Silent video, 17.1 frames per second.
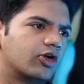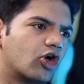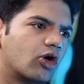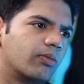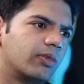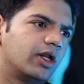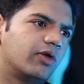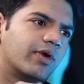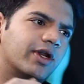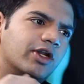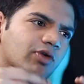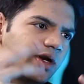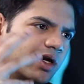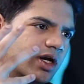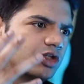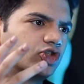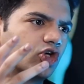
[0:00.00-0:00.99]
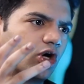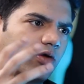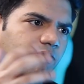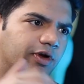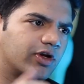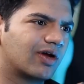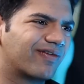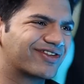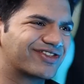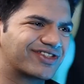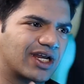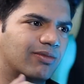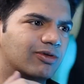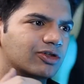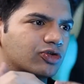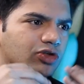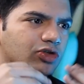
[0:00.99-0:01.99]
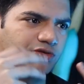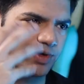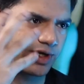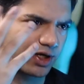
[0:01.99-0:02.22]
normally when you are in a job, when you have a stable source of